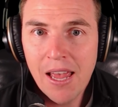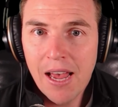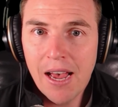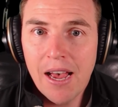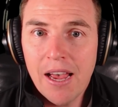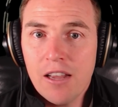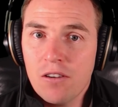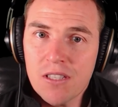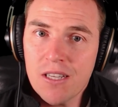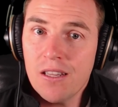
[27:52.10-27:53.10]
Uh, and
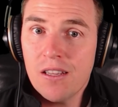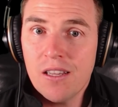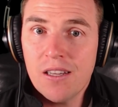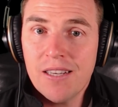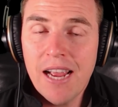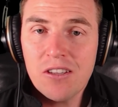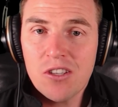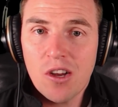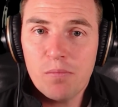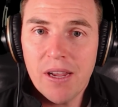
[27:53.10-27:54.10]
obviously, the, the
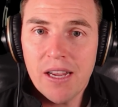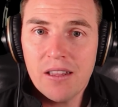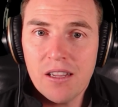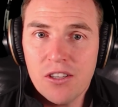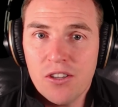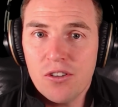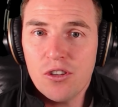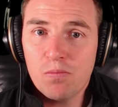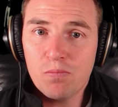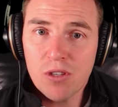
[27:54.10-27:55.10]
downside being that you,
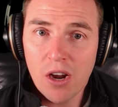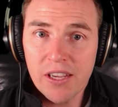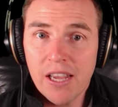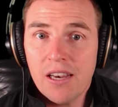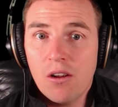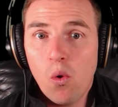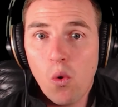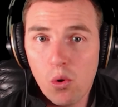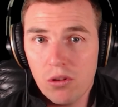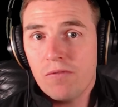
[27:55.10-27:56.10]
you don't get
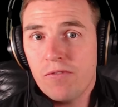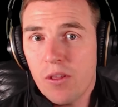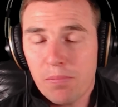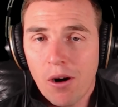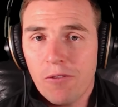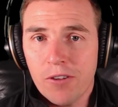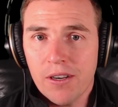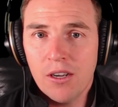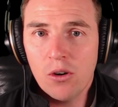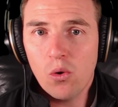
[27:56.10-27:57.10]
all of the
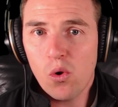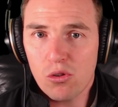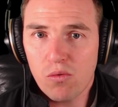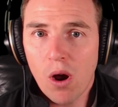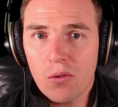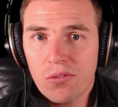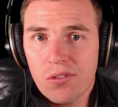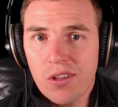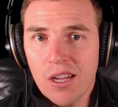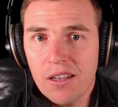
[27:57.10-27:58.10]
profit or hmm.
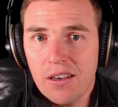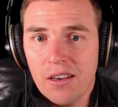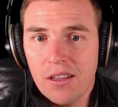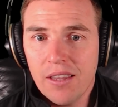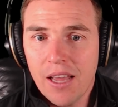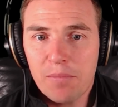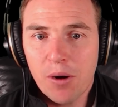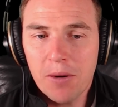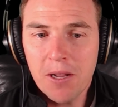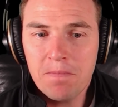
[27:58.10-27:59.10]
growth mm. in that
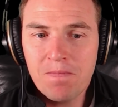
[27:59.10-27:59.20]
property.